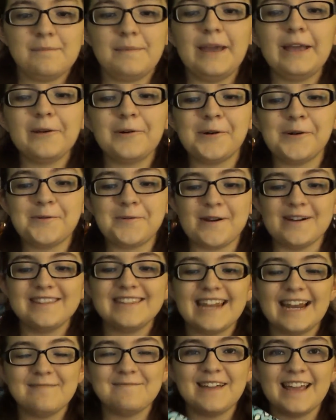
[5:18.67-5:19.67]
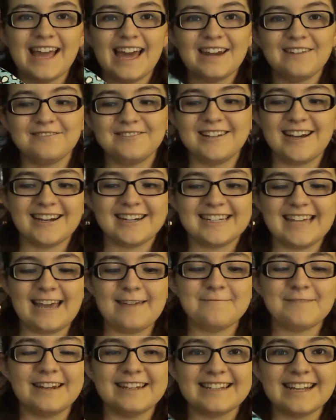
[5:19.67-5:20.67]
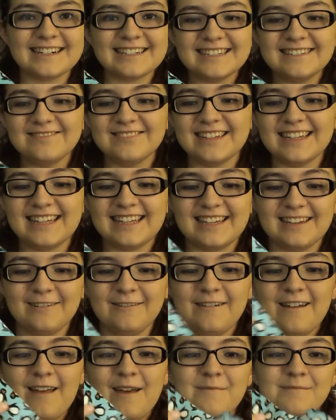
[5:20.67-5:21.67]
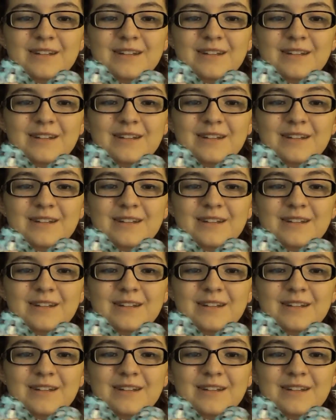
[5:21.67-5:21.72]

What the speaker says: penguin one that I made out of duct tape, and it's actually really cute,